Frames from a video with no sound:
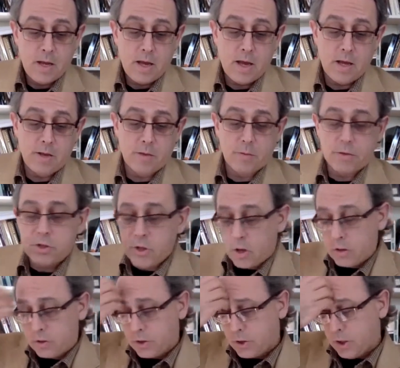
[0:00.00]
And the
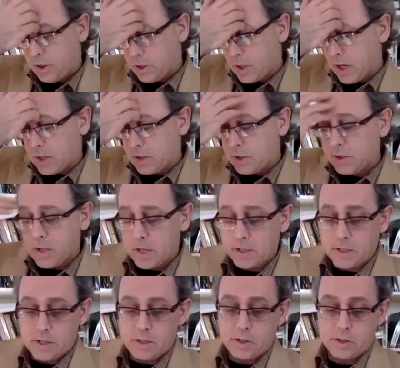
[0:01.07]
result, she says, is that
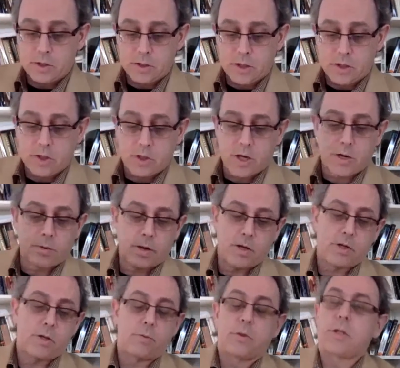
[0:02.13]
this
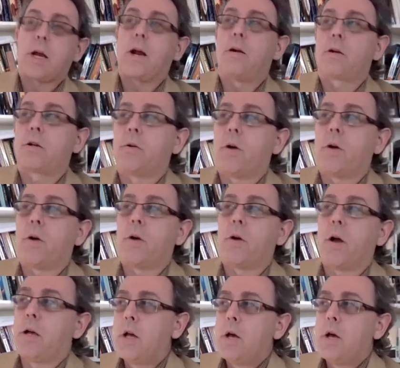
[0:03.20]
generation was characterized